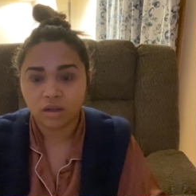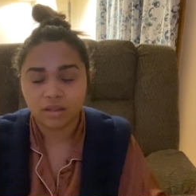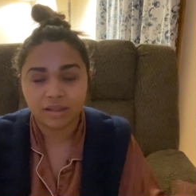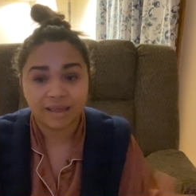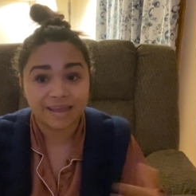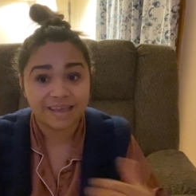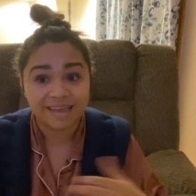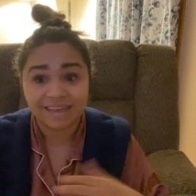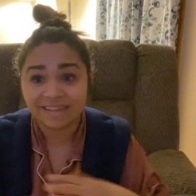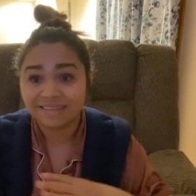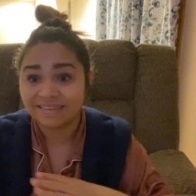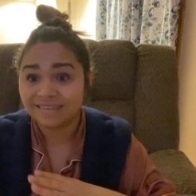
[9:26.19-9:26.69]
Like,
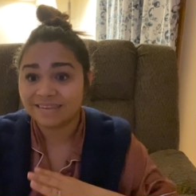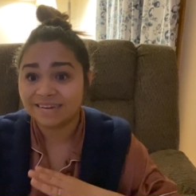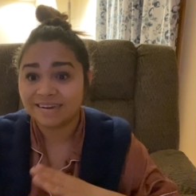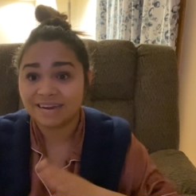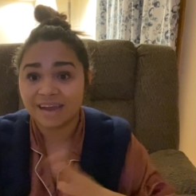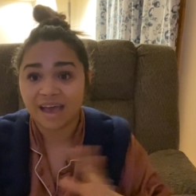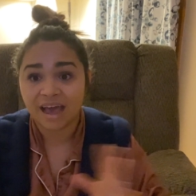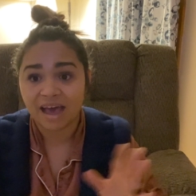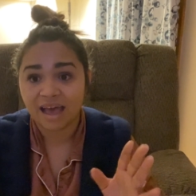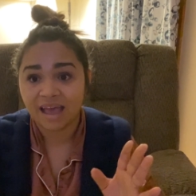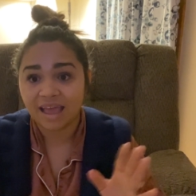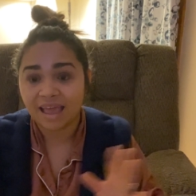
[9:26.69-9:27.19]
it's
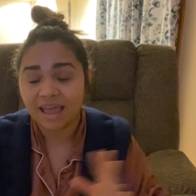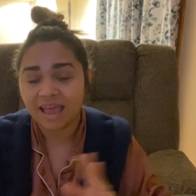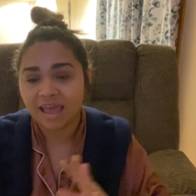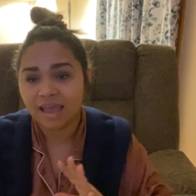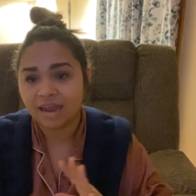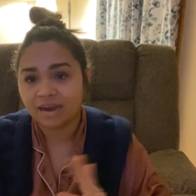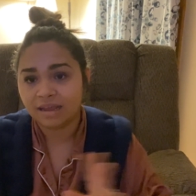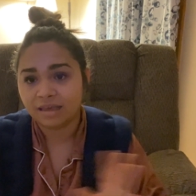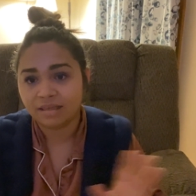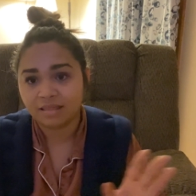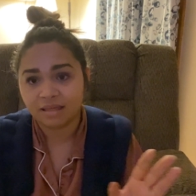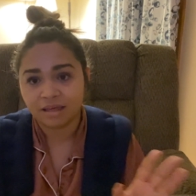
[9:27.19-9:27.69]
not
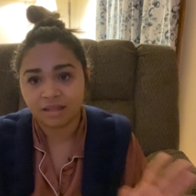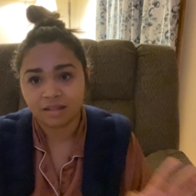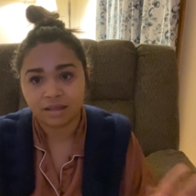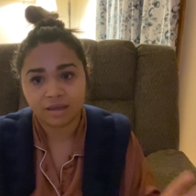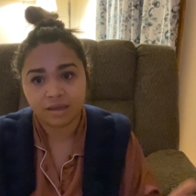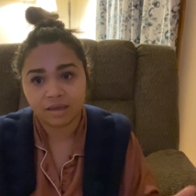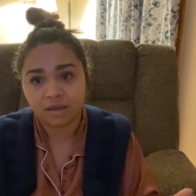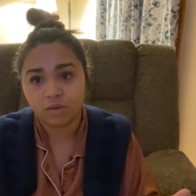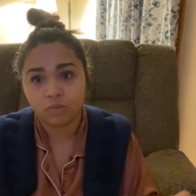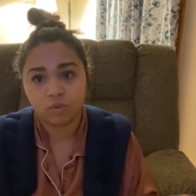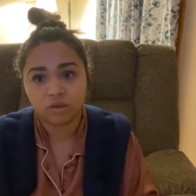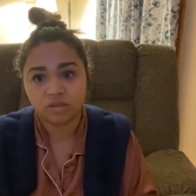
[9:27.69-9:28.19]
anything like
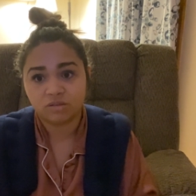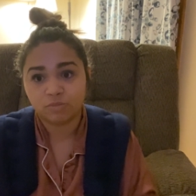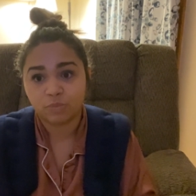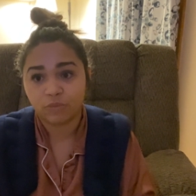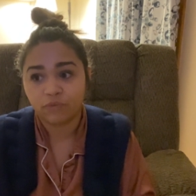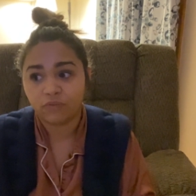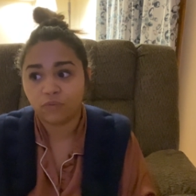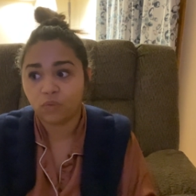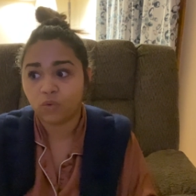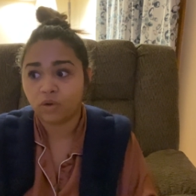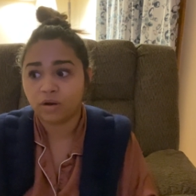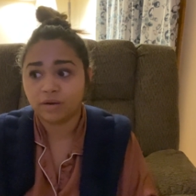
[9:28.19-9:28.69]
it was
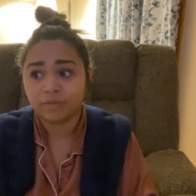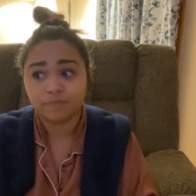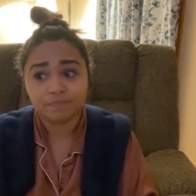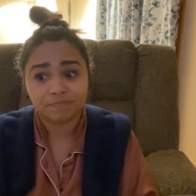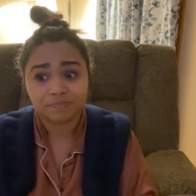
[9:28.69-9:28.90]
before.